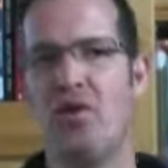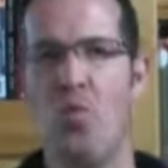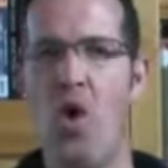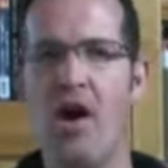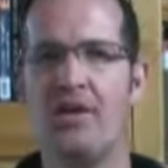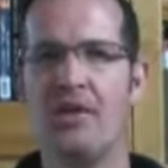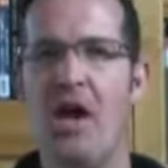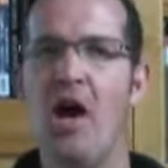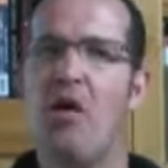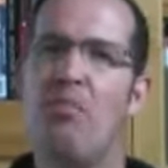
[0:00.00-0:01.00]
was,
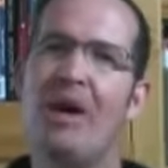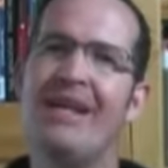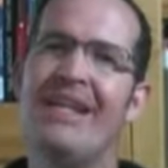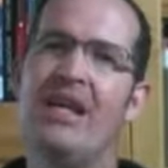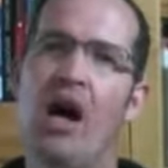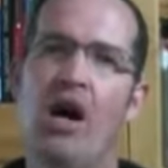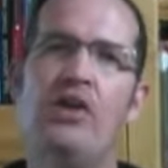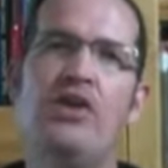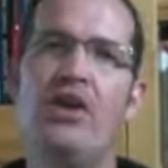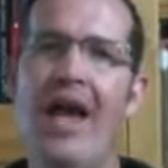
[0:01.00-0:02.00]
but he
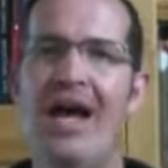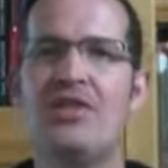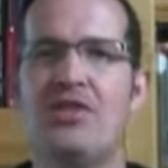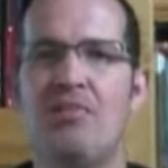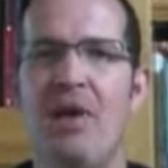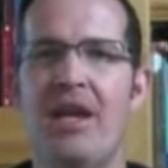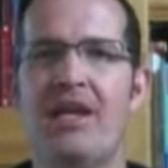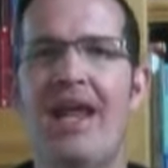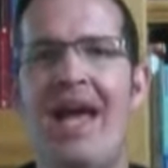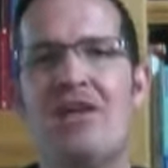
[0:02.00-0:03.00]

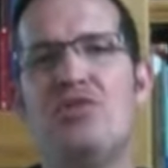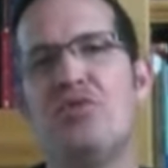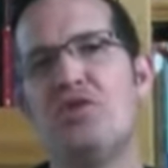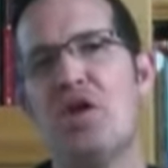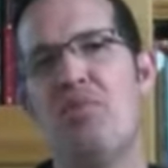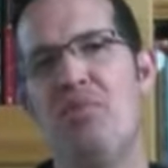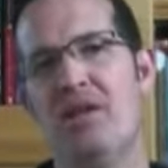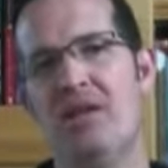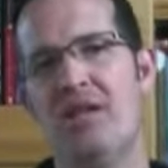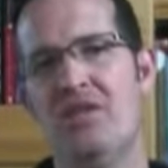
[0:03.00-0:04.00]
underestimated Ezra's
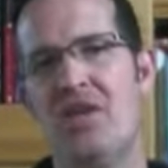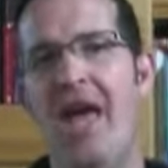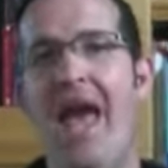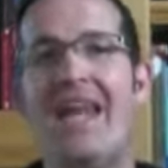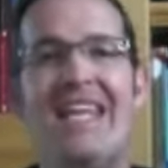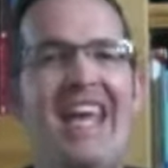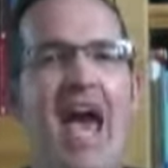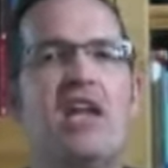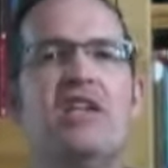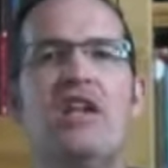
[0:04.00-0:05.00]
abilities, and he
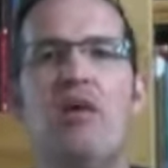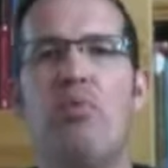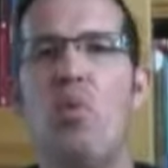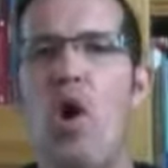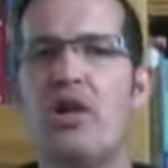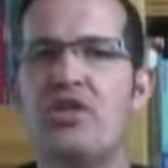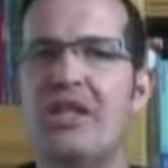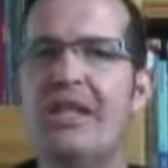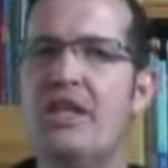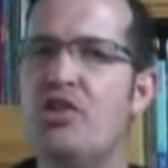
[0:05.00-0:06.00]
ended up
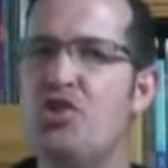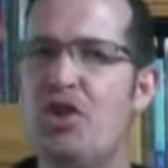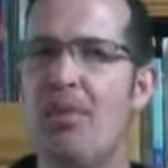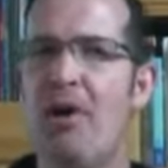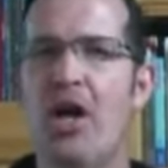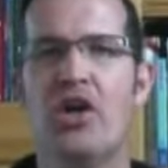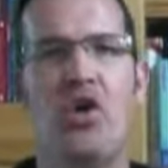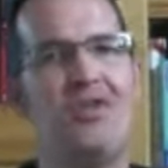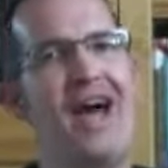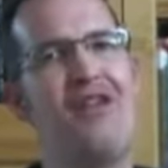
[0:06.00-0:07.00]
watching his ship
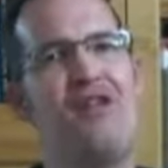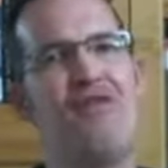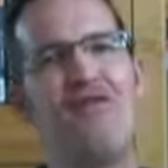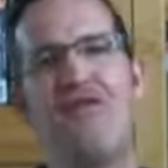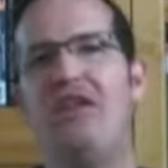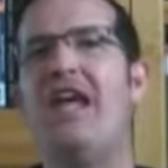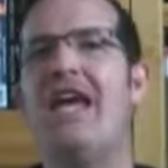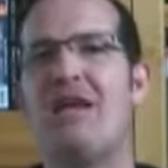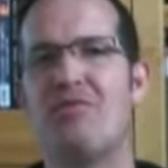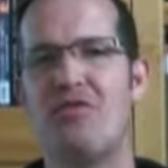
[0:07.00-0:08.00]
go down in
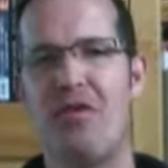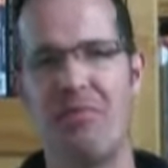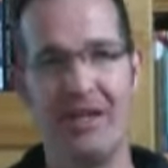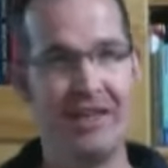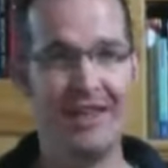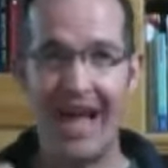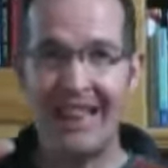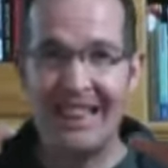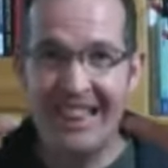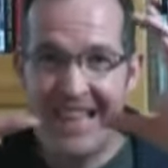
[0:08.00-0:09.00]
flames from that
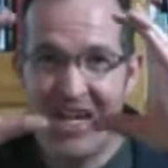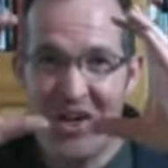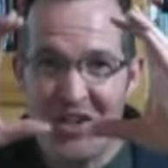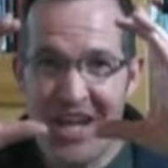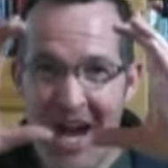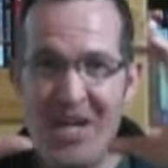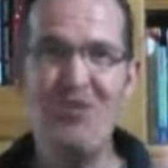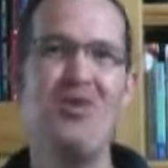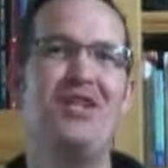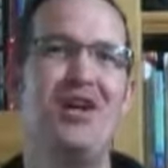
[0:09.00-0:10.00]
little tiny
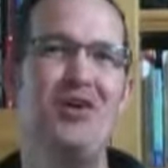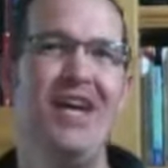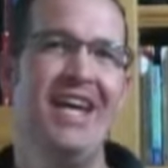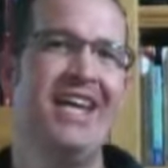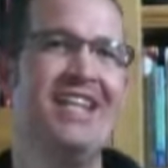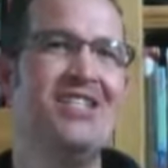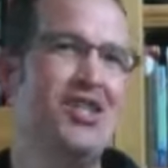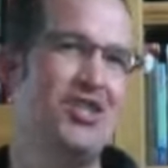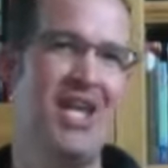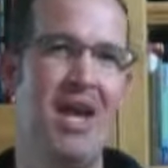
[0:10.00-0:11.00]
window in his
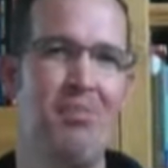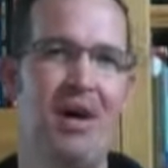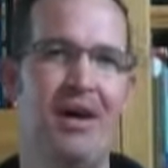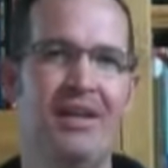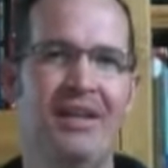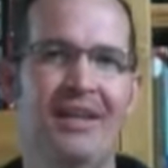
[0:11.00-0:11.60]
escape pod.